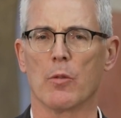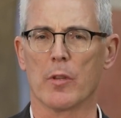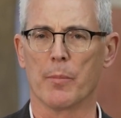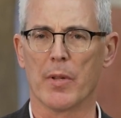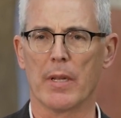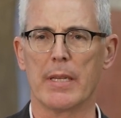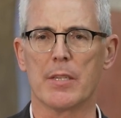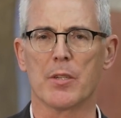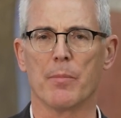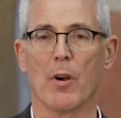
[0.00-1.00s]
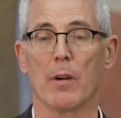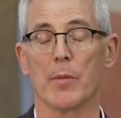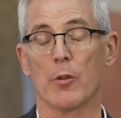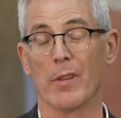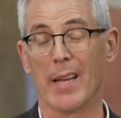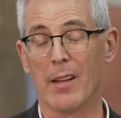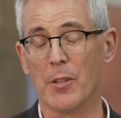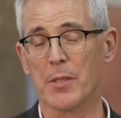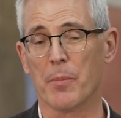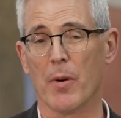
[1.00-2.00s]
or the police department or the
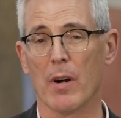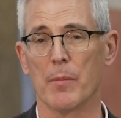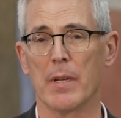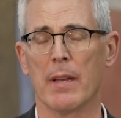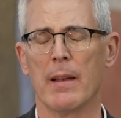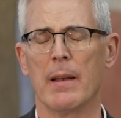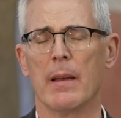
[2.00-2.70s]
health department,